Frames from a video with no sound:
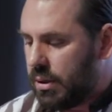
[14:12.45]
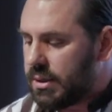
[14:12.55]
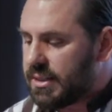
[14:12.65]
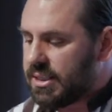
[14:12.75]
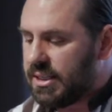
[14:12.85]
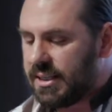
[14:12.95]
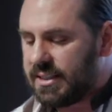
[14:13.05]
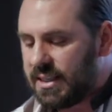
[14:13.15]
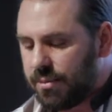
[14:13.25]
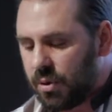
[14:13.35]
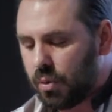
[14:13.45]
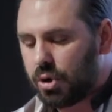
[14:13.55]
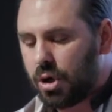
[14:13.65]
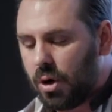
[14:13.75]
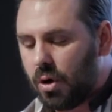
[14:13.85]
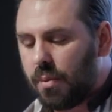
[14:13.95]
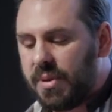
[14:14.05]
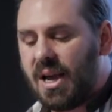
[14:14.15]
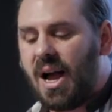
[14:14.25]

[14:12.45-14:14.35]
such an exhibit would no longer be